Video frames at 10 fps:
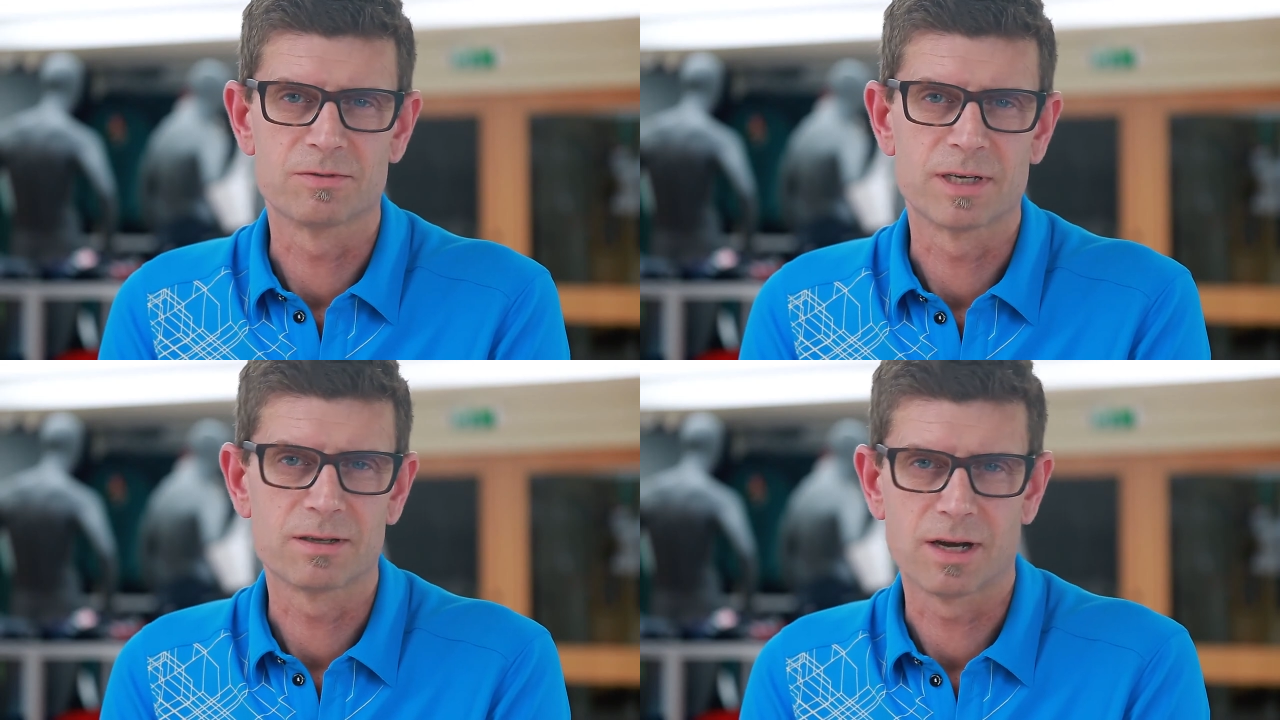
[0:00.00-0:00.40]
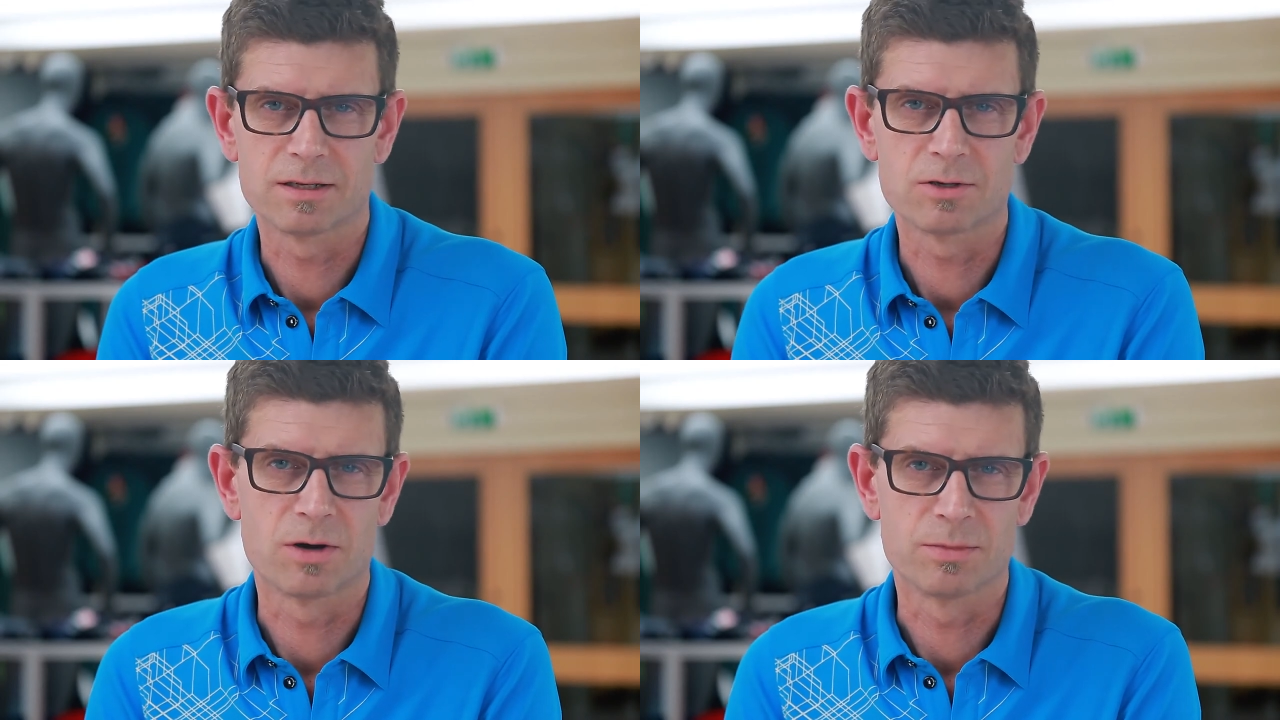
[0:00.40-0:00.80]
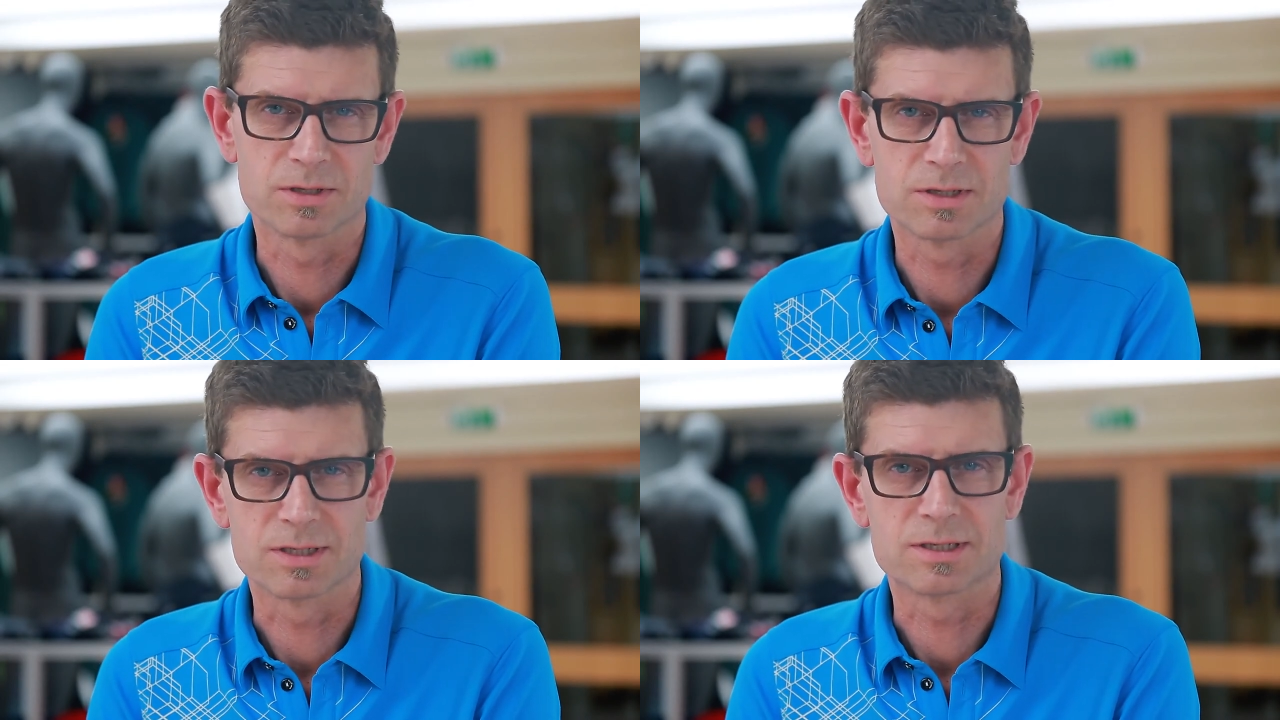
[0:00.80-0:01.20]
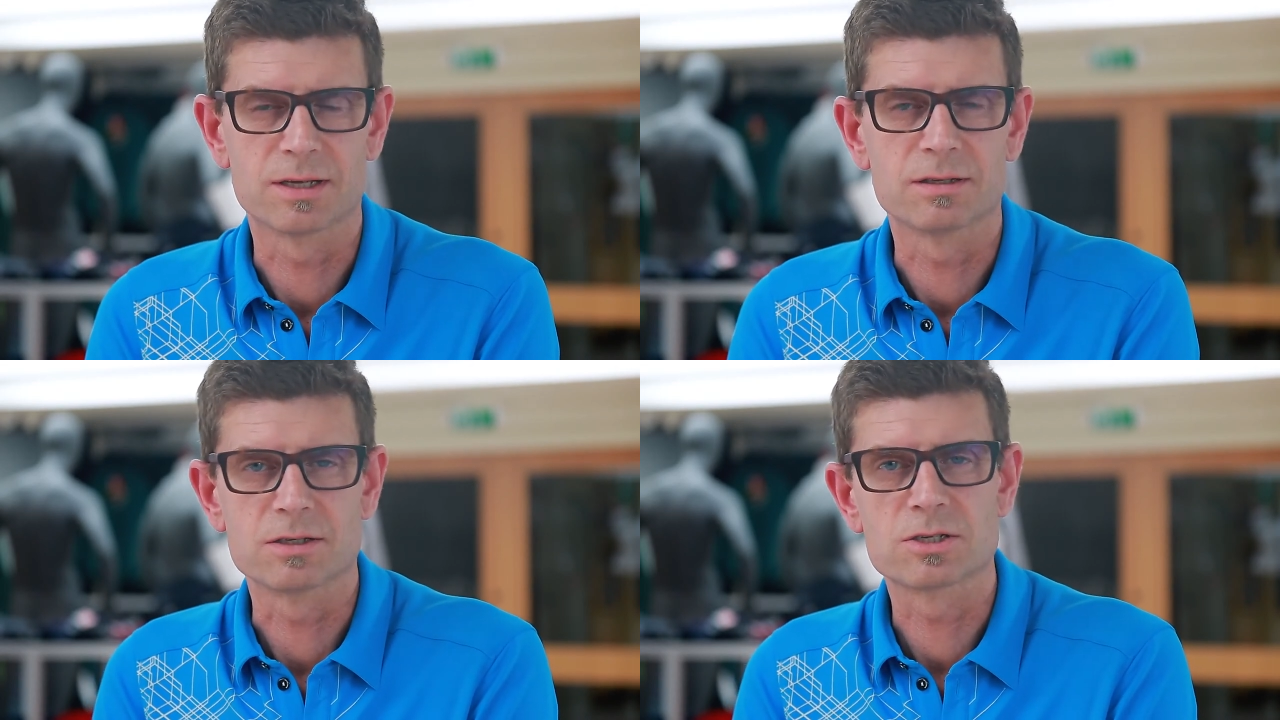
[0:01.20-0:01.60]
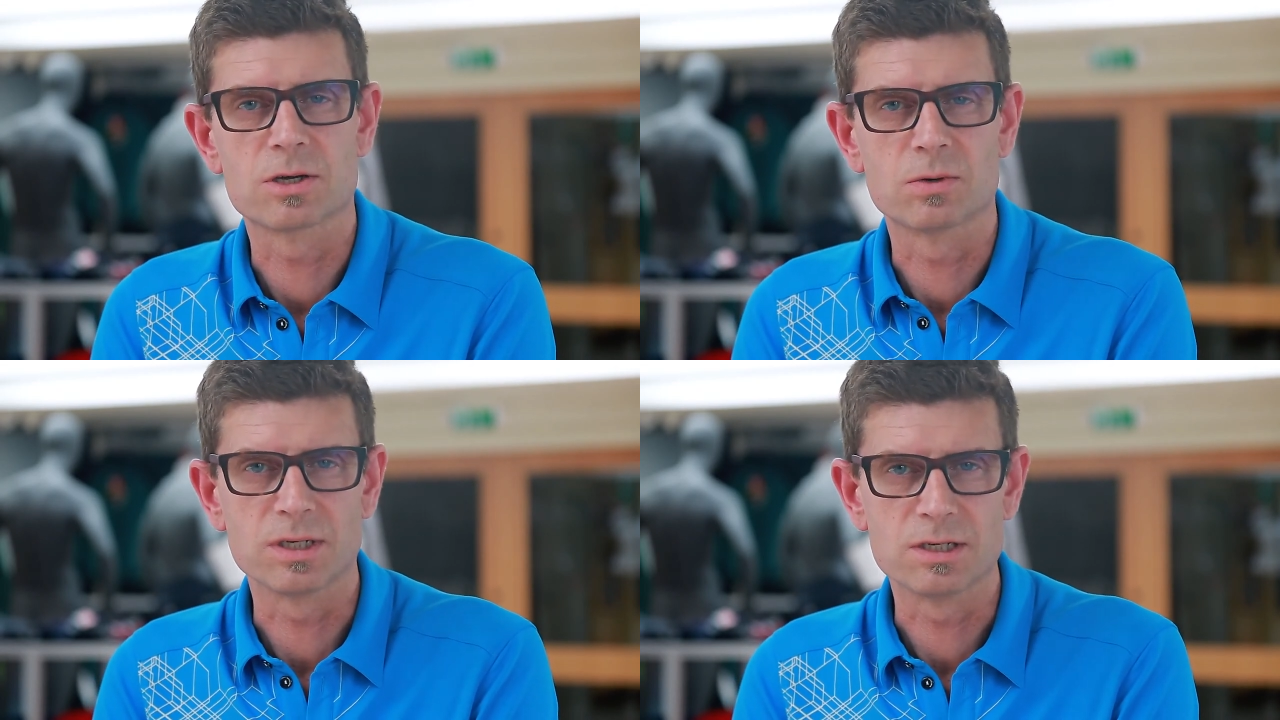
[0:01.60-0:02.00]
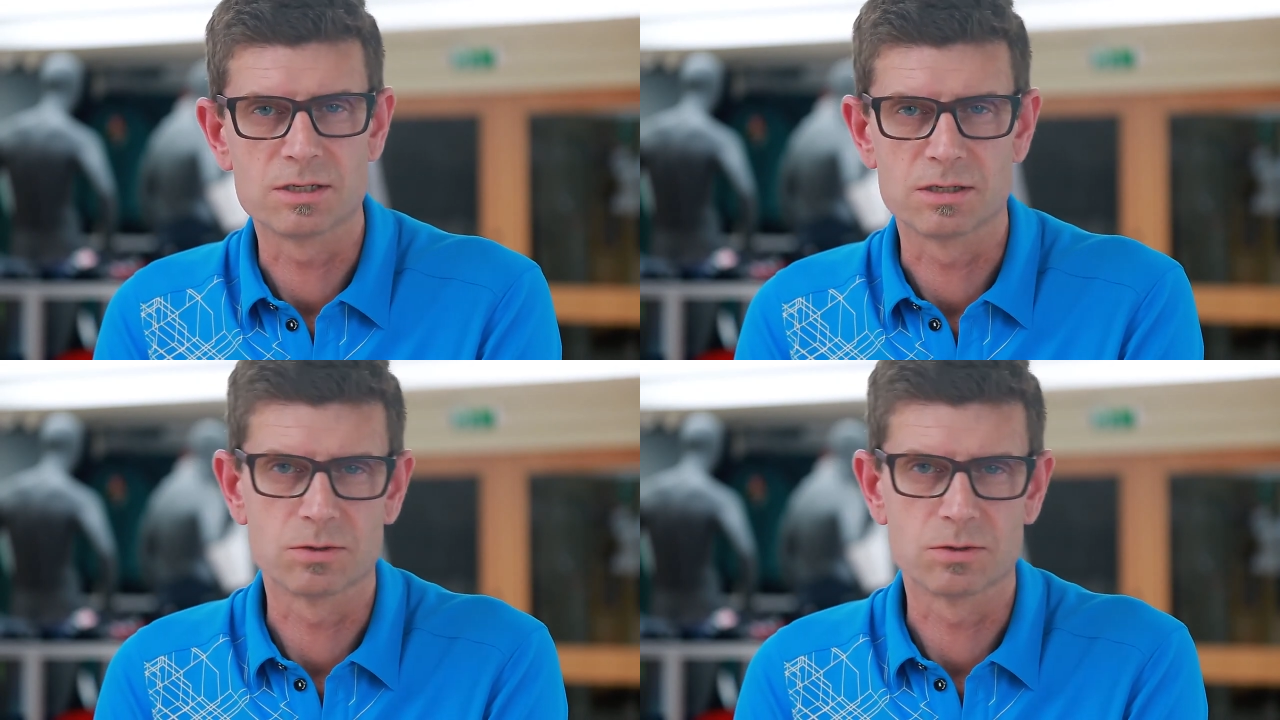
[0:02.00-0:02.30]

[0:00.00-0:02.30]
of the Ventil8 garments is that they're so easy